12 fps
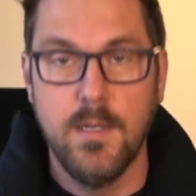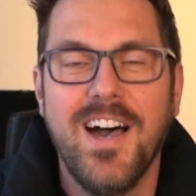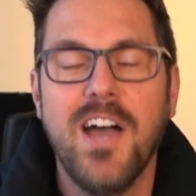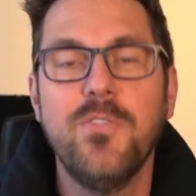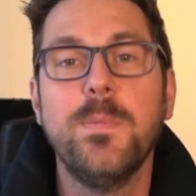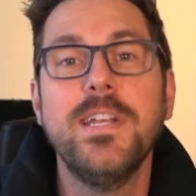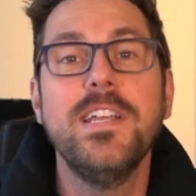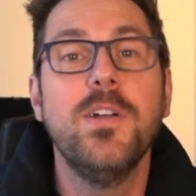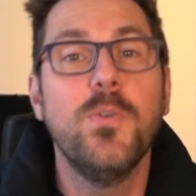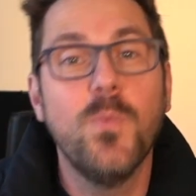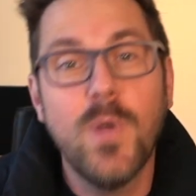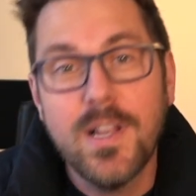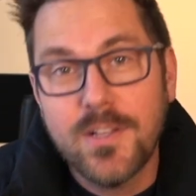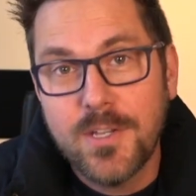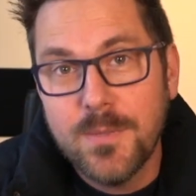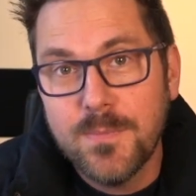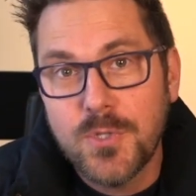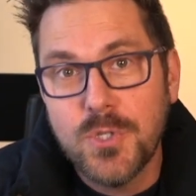Hi everybody and
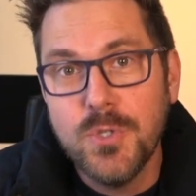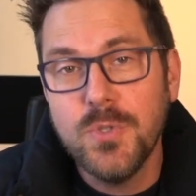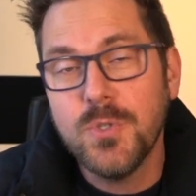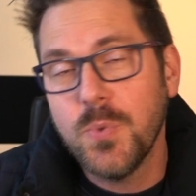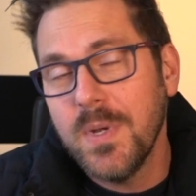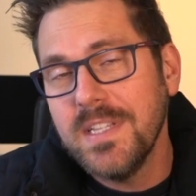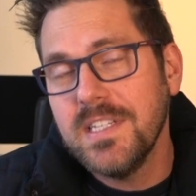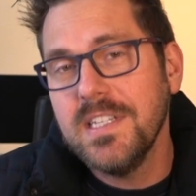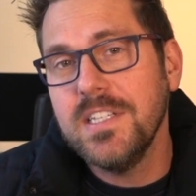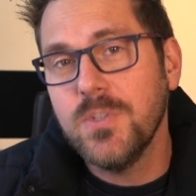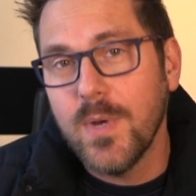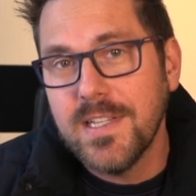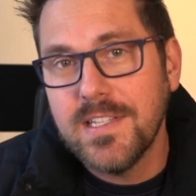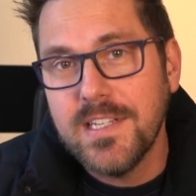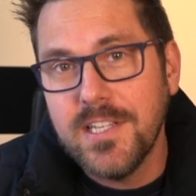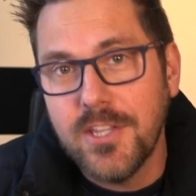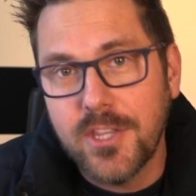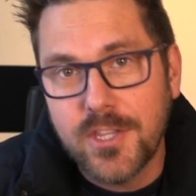welcome to
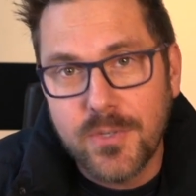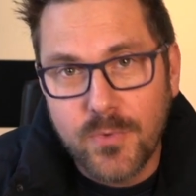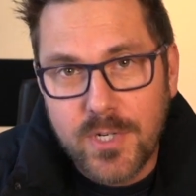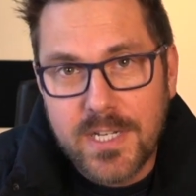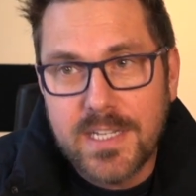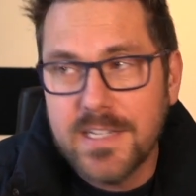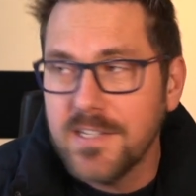2023.